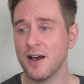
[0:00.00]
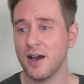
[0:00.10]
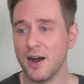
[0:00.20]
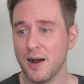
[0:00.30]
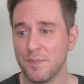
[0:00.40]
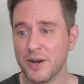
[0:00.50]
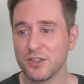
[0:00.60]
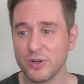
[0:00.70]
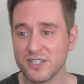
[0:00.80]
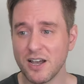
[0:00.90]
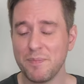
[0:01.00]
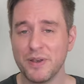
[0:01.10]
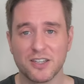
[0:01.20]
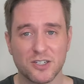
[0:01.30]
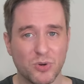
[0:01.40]
But the reason I
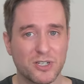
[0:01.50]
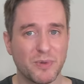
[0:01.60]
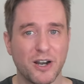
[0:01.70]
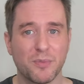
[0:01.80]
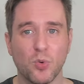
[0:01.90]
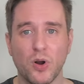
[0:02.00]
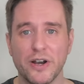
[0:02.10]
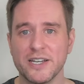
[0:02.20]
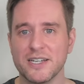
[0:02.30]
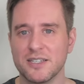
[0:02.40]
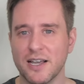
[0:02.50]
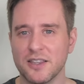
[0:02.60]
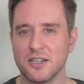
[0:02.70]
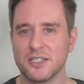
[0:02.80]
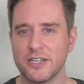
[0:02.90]
picked this one as my number 1 is that
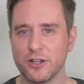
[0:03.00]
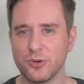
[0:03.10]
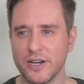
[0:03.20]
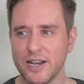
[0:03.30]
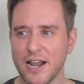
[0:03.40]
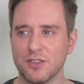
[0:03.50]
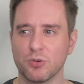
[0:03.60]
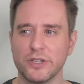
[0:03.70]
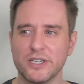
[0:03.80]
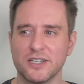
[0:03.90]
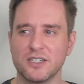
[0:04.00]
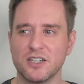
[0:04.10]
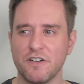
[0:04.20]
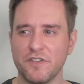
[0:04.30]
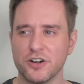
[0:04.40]
the distillery and the release
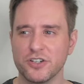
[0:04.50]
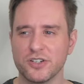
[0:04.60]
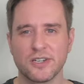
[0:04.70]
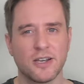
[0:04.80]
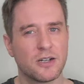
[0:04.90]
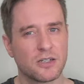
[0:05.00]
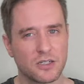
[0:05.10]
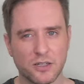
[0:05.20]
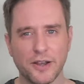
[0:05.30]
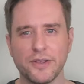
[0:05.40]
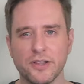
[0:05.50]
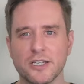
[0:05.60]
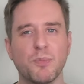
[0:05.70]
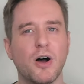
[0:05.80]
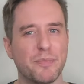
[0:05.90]
itself are just slightly less
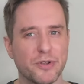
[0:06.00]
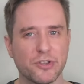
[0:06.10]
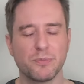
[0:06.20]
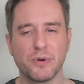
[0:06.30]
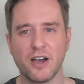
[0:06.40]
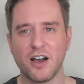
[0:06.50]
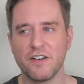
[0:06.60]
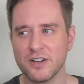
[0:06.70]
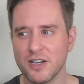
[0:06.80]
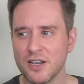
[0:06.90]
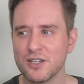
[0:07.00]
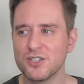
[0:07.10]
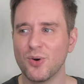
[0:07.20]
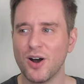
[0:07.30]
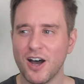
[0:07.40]
popular than Bunnehaven,
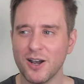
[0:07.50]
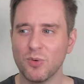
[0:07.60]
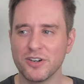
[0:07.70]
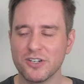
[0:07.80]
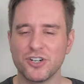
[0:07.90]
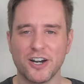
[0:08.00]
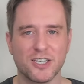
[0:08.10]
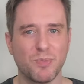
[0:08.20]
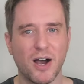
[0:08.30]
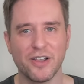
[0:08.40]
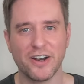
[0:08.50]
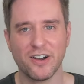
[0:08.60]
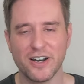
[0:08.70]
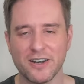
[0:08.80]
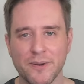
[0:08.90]
so I wanted to shine a spotlight
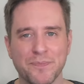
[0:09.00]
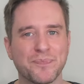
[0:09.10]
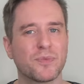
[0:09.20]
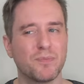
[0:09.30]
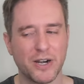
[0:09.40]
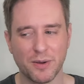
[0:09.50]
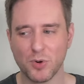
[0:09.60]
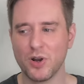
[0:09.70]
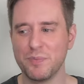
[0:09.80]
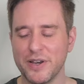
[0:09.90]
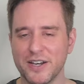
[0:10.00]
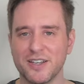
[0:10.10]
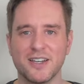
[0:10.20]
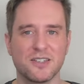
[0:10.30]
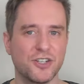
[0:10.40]
on it. My number 1 pick
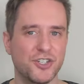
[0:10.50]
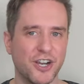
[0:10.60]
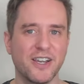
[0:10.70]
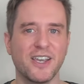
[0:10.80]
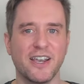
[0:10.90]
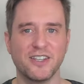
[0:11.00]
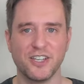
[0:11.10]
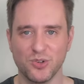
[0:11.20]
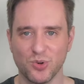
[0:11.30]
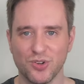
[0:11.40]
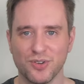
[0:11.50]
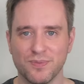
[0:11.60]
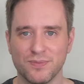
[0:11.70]
is Lejeune 18-year-old.